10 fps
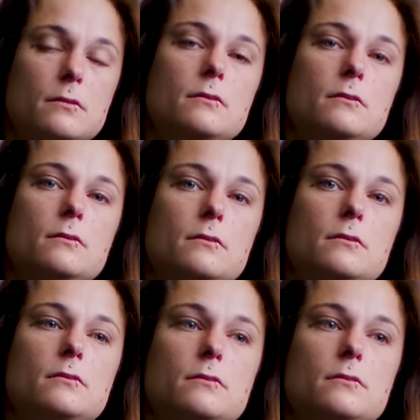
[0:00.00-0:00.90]

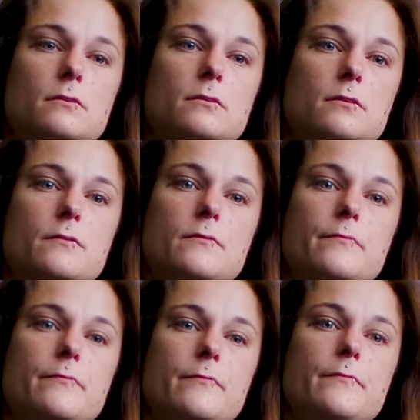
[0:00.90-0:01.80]

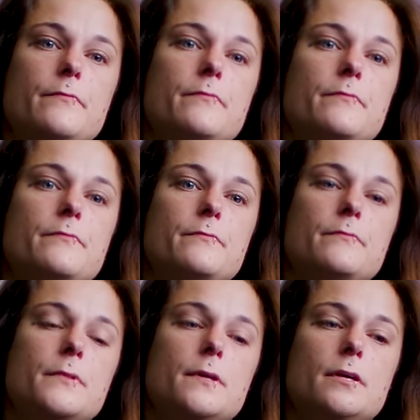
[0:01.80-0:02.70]

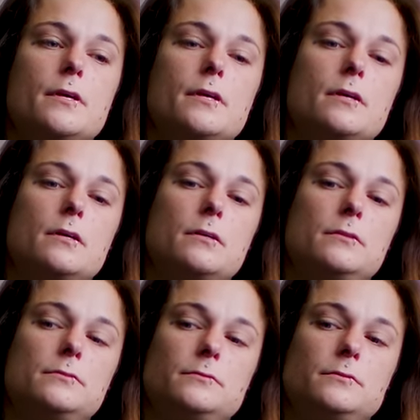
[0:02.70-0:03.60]

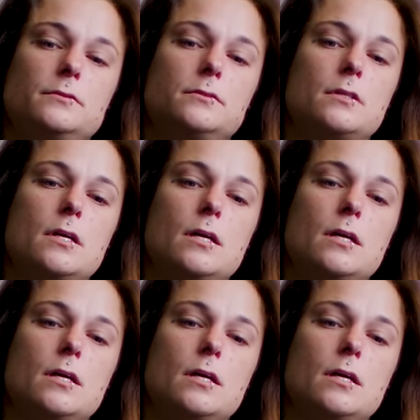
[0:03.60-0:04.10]
Nobody speaks.